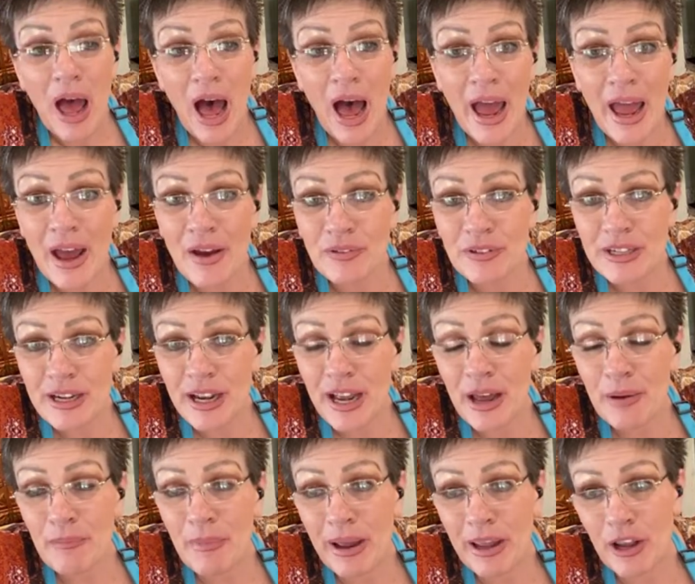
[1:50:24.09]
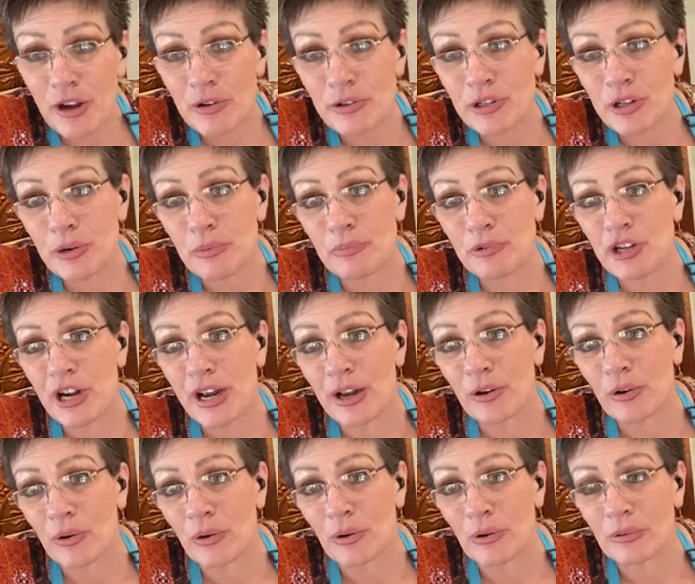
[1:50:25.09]
I have to get my YouTube
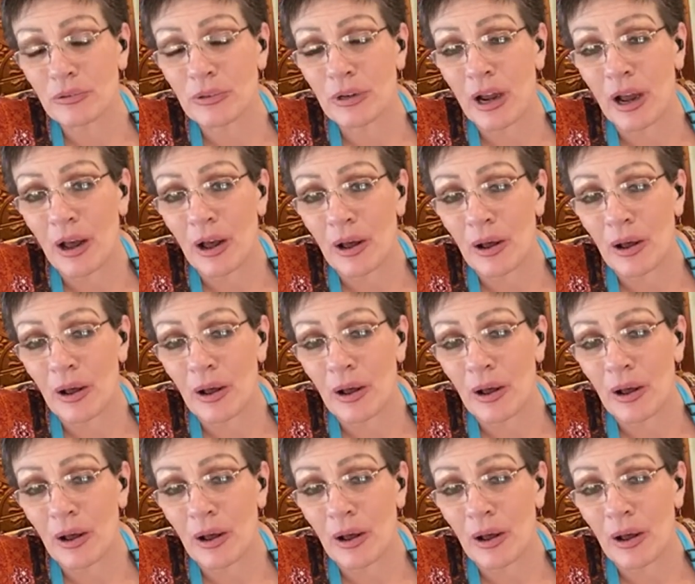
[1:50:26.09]
channel